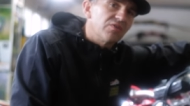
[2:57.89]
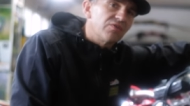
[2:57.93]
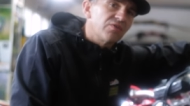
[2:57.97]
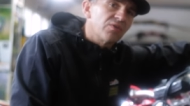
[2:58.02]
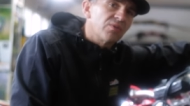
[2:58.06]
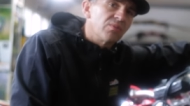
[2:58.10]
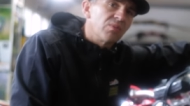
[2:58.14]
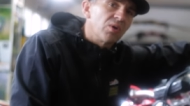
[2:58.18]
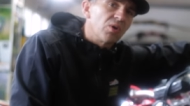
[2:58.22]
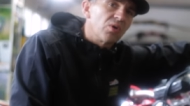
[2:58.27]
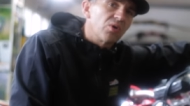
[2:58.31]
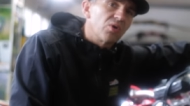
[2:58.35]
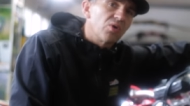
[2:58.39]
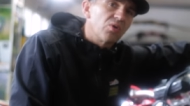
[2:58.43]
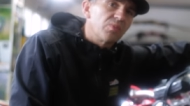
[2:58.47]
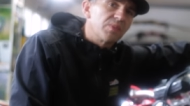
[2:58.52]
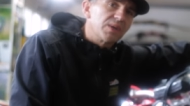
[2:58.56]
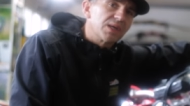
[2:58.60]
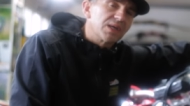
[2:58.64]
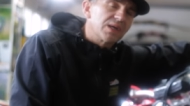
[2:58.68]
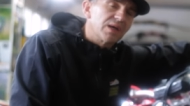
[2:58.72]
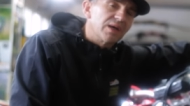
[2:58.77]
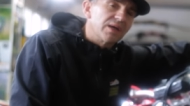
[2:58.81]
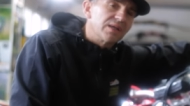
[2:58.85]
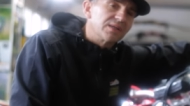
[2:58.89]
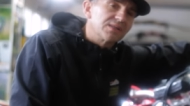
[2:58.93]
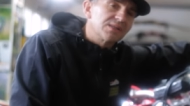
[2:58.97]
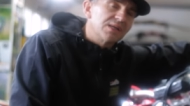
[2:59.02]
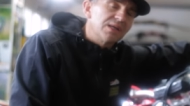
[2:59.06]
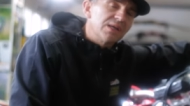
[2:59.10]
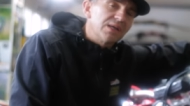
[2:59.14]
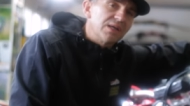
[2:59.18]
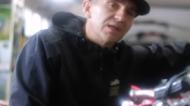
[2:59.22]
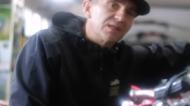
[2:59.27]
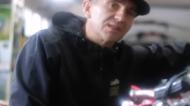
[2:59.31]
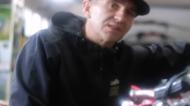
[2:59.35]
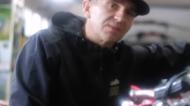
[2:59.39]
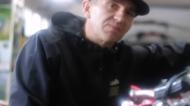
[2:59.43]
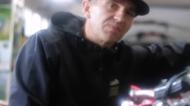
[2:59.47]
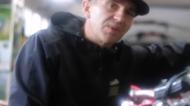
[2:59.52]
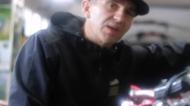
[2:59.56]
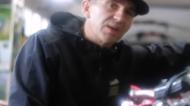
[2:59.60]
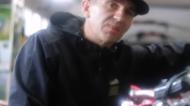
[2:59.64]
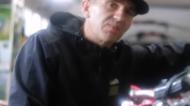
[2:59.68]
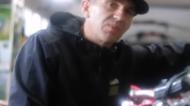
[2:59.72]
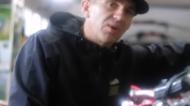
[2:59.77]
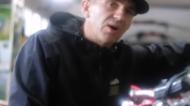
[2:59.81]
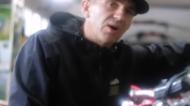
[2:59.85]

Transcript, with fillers: for Moto because it's a big